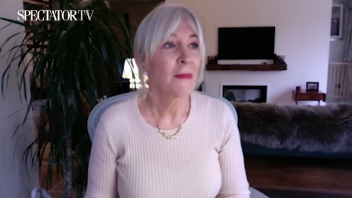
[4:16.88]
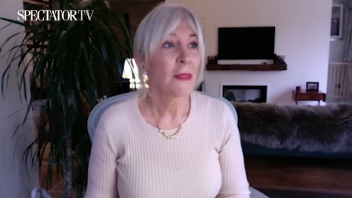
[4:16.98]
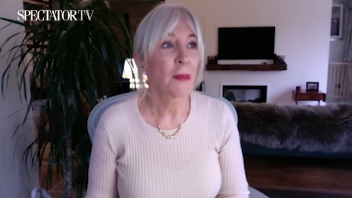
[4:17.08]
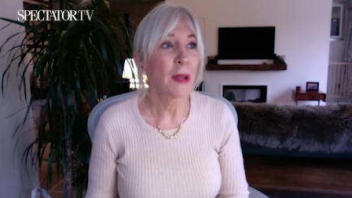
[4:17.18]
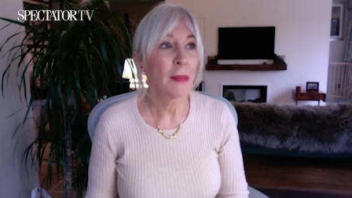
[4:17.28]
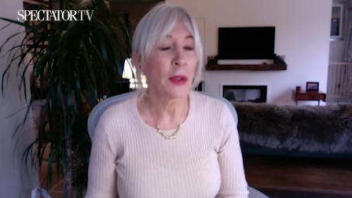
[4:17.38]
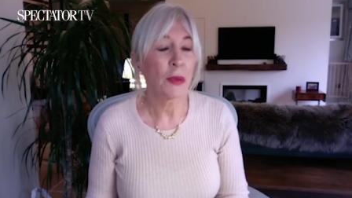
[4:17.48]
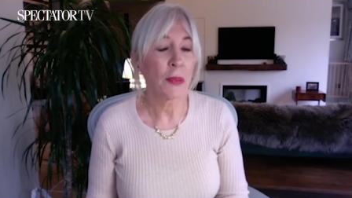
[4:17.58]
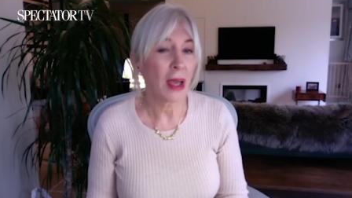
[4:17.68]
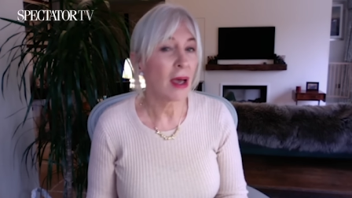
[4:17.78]
the people who were
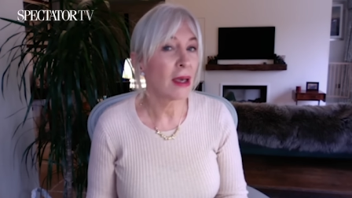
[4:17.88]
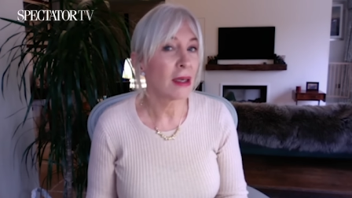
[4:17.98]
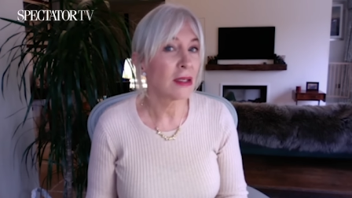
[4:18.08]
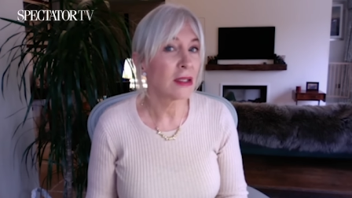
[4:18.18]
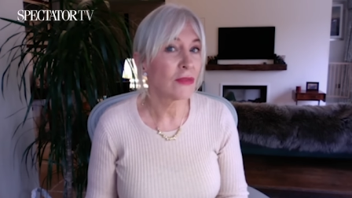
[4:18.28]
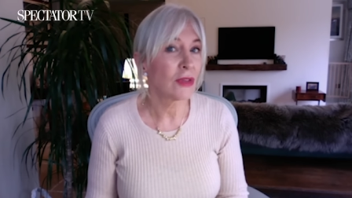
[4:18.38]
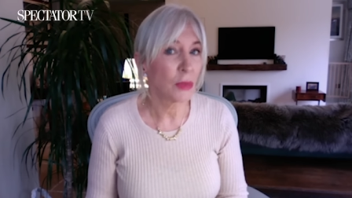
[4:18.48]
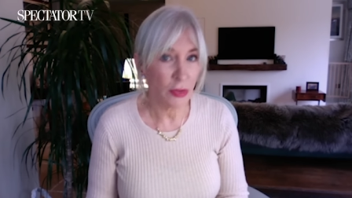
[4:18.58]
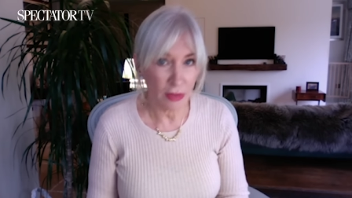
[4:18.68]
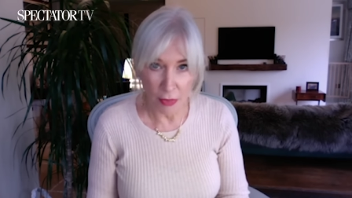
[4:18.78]
behind
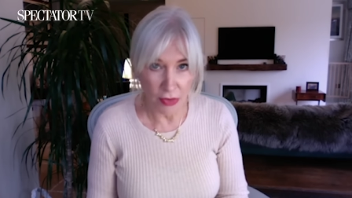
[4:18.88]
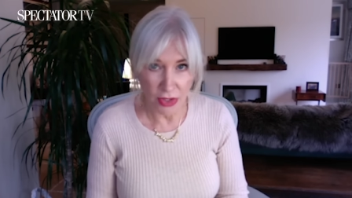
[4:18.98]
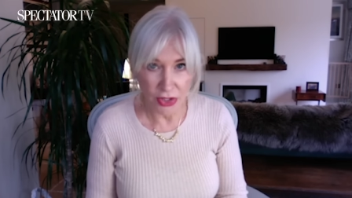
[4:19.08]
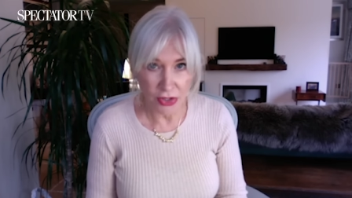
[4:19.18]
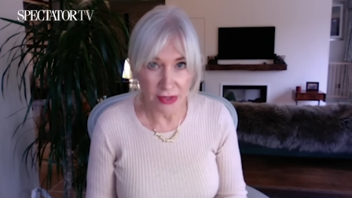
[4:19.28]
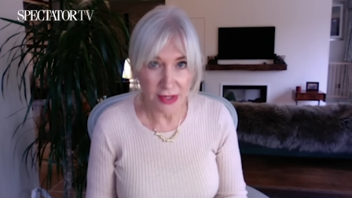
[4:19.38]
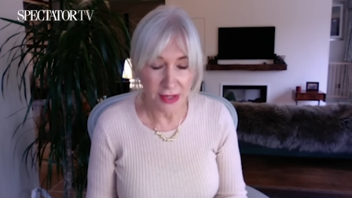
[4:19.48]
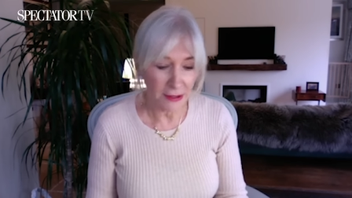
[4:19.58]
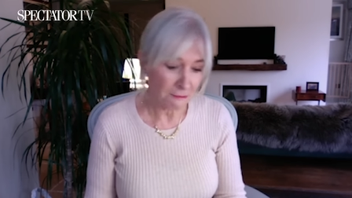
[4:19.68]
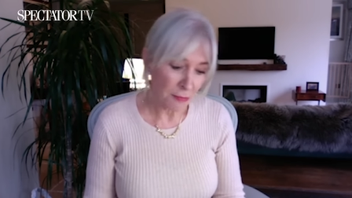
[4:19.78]
removing Boris Johnson